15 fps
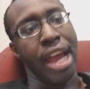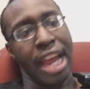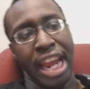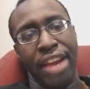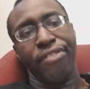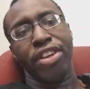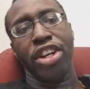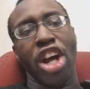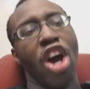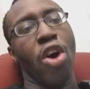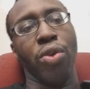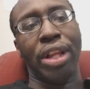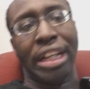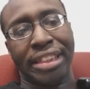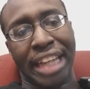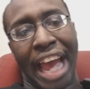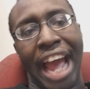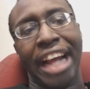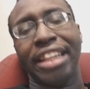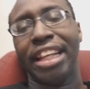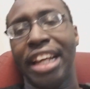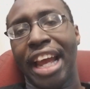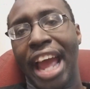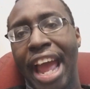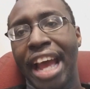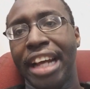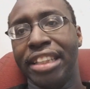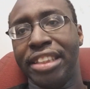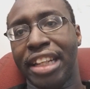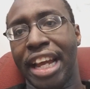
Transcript: Even though that's acting as